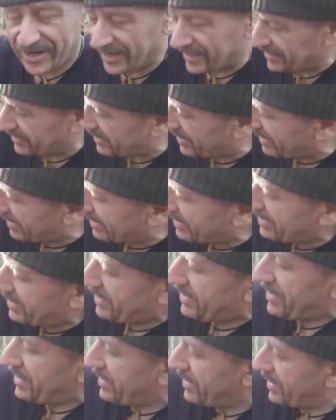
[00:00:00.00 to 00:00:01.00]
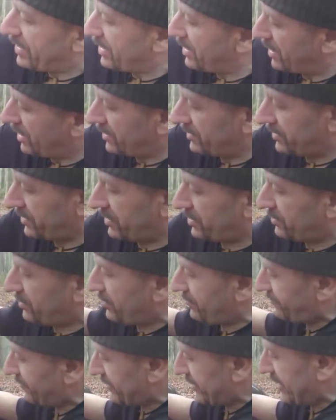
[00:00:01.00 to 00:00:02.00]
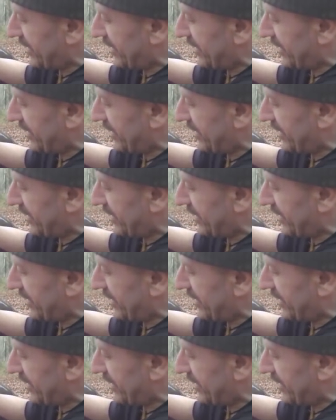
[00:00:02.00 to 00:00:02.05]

in there and another